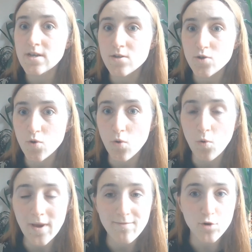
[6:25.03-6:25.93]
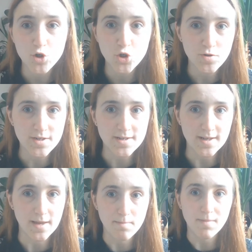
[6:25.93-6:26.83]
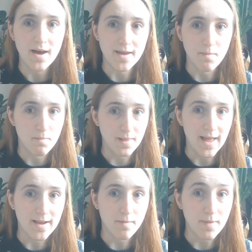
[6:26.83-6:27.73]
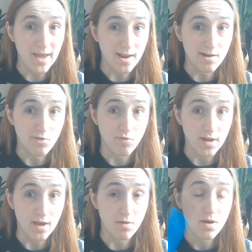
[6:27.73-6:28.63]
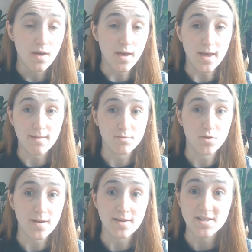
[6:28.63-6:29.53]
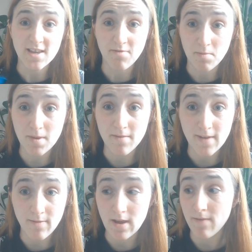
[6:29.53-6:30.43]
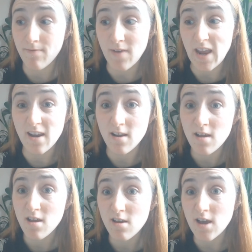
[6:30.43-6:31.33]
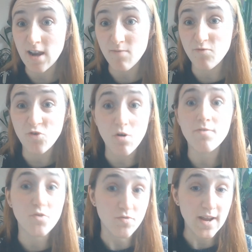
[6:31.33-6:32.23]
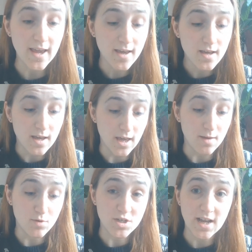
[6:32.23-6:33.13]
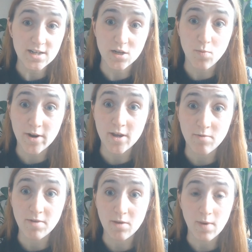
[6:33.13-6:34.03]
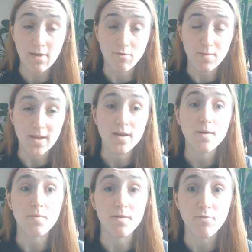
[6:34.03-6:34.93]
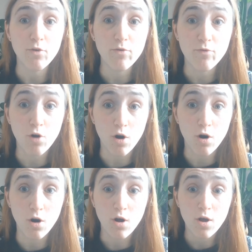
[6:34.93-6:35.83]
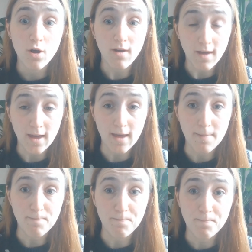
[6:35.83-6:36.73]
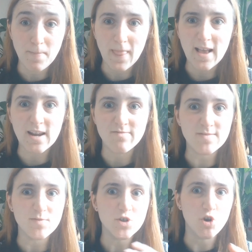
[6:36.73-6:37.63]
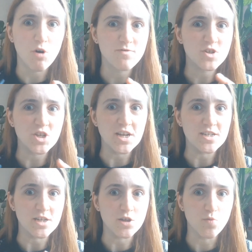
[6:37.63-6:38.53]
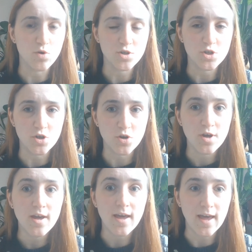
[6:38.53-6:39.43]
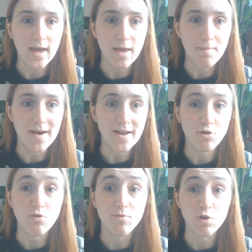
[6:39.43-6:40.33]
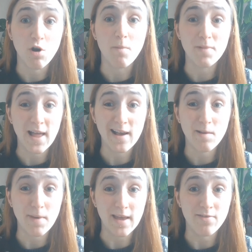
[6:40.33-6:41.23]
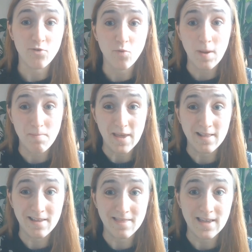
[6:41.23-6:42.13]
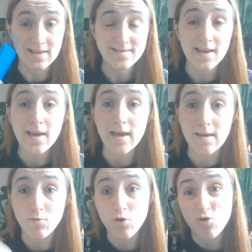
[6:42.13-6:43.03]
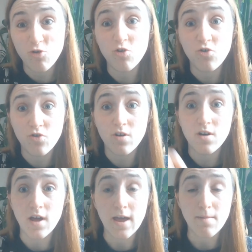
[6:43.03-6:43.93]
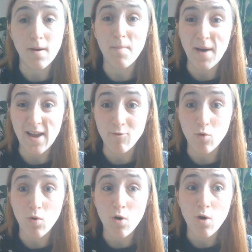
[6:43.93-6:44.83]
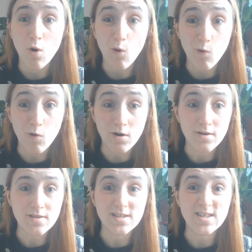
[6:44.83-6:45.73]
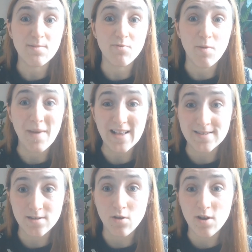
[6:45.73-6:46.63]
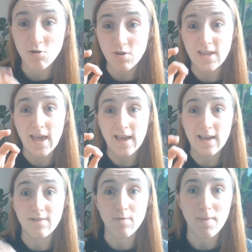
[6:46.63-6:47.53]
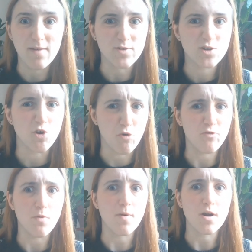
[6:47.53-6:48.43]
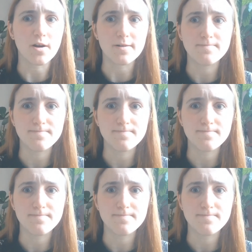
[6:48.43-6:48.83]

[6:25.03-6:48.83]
So quite fortuitously, my black pen is running out, so it's giving me a very faint kind of soft grey, which is actually working really well for me. But if you've got kind of some soft shading you want to do, and you've only got a black pen that's quite big like this, you can use a biro or the tip of a pencil and you can get kind of a bit of a softer mark.